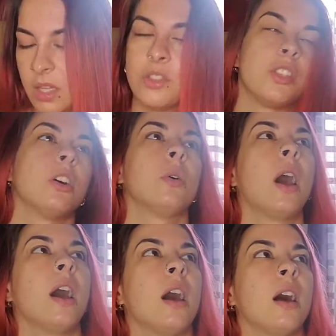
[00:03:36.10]
So
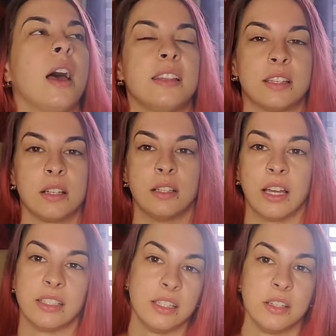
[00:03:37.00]
as a
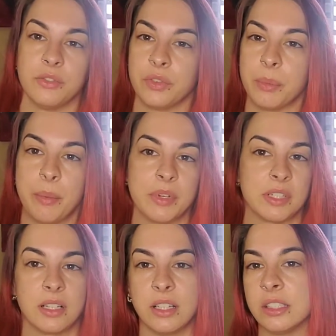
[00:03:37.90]
collective, remember
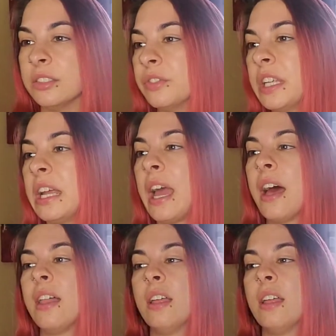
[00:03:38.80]
it's a collective reading.